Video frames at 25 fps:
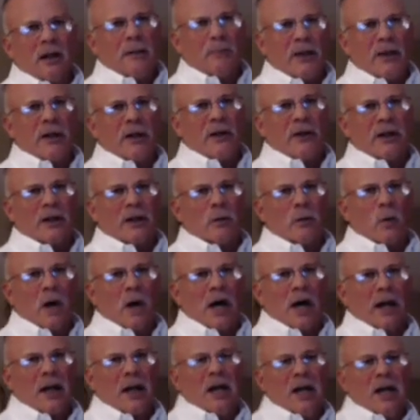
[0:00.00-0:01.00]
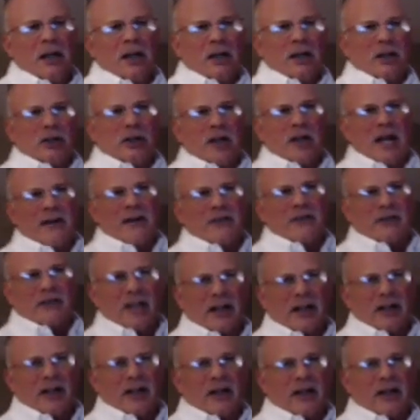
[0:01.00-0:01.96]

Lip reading: Period. Why? Because you haven't taken